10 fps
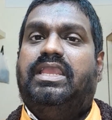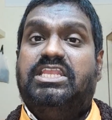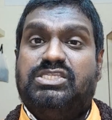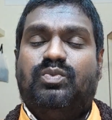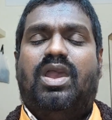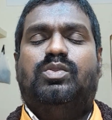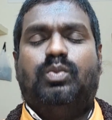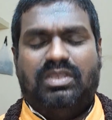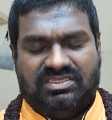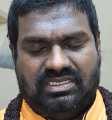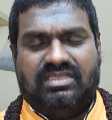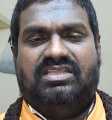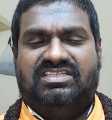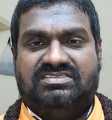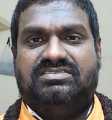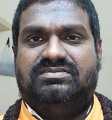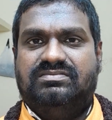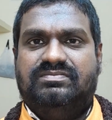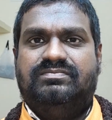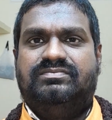Ishwaku Kulatilaka, yes.
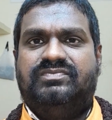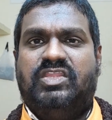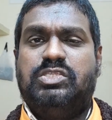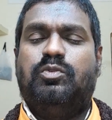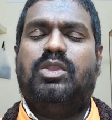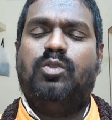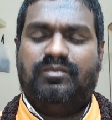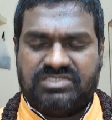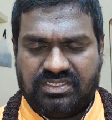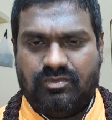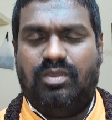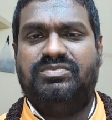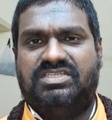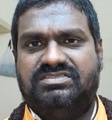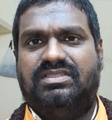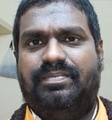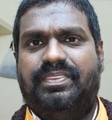Ishwaku Vamsha,